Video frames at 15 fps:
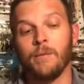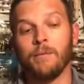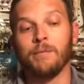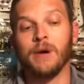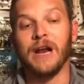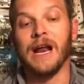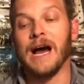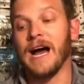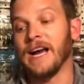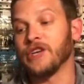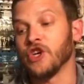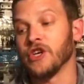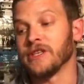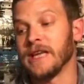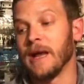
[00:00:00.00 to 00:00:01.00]
but I
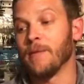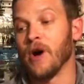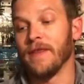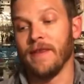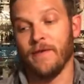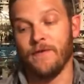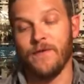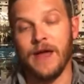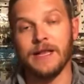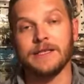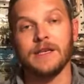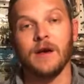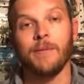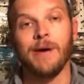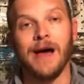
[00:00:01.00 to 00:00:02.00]
just am on the
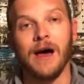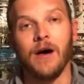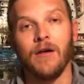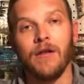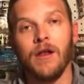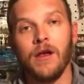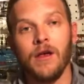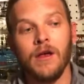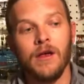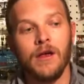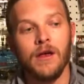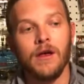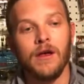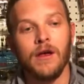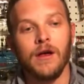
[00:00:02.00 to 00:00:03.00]
fence about
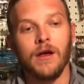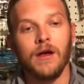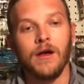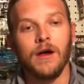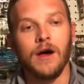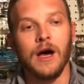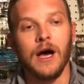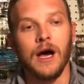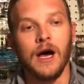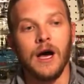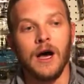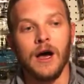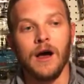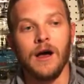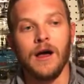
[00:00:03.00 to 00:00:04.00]

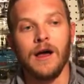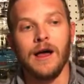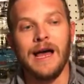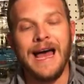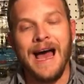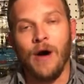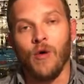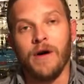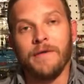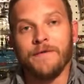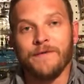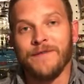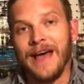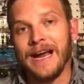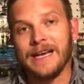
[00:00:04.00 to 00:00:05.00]
how
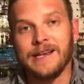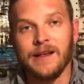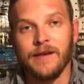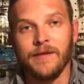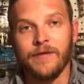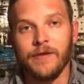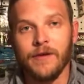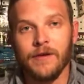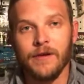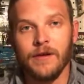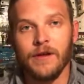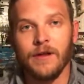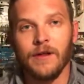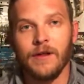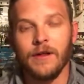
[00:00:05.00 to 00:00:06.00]
effective
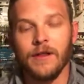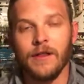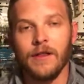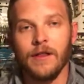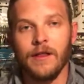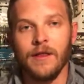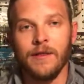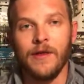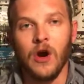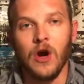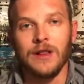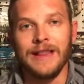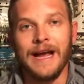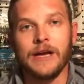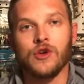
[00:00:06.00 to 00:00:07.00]
their
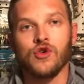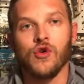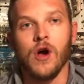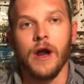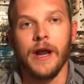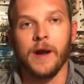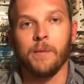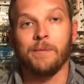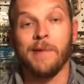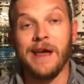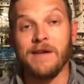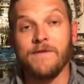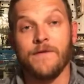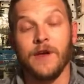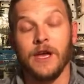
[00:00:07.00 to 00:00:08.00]
electronic
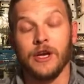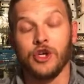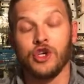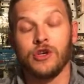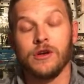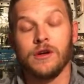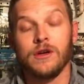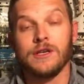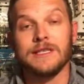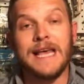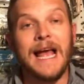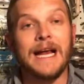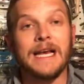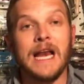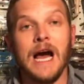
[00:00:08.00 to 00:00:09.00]
baitfish
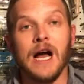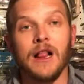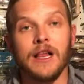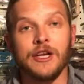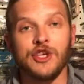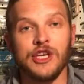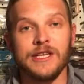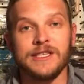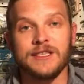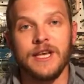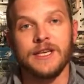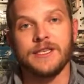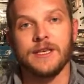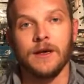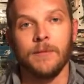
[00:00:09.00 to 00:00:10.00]
technology
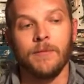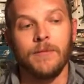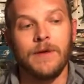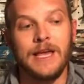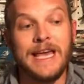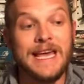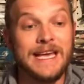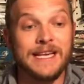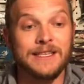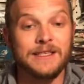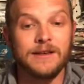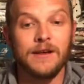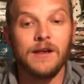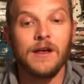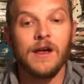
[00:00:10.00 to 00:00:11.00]
system
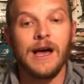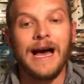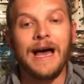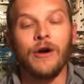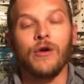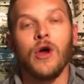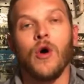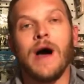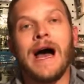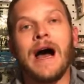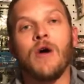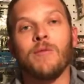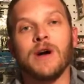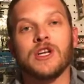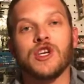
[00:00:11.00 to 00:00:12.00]
is. I don't know
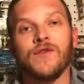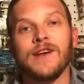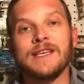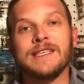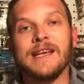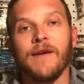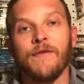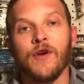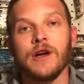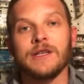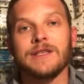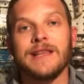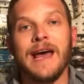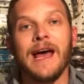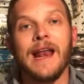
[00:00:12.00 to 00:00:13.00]
how much of a
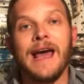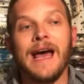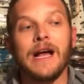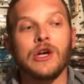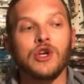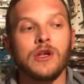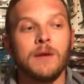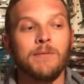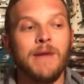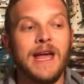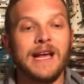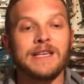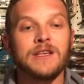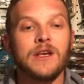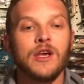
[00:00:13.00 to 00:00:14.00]
difference that actually
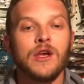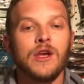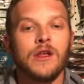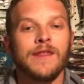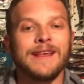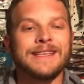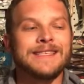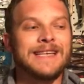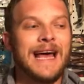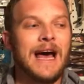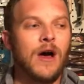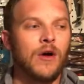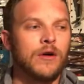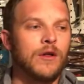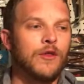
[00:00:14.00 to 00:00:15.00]
makes. The
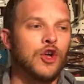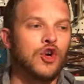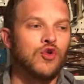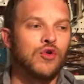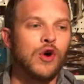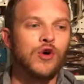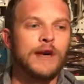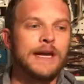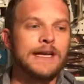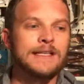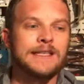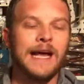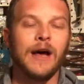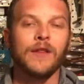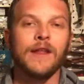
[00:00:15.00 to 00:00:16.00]
sound, the croaking
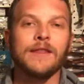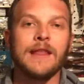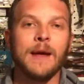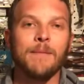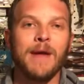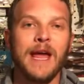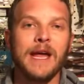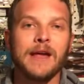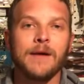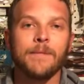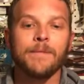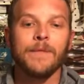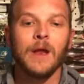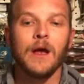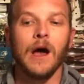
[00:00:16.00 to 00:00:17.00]
sound that they make,
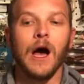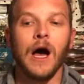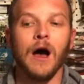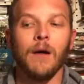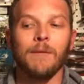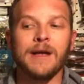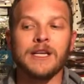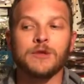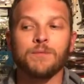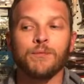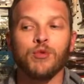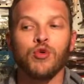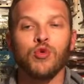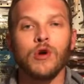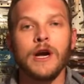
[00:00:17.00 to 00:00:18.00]
is
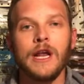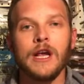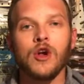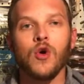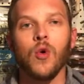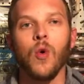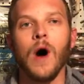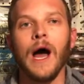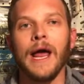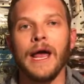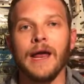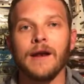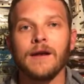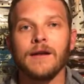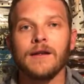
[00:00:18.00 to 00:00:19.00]
pretty
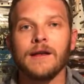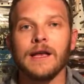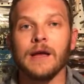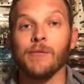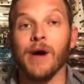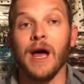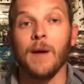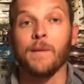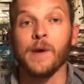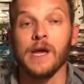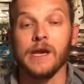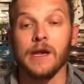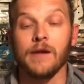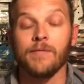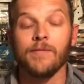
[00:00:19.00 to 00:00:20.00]
quiet in my
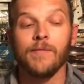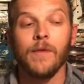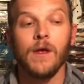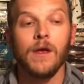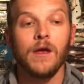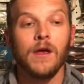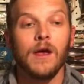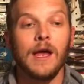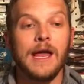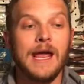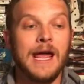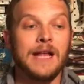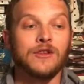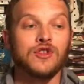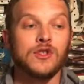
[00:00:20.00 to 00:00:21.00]
opinion.
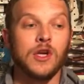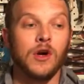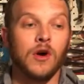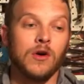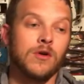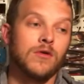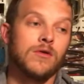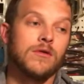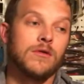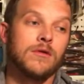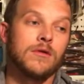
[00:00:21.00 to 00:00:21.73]
And so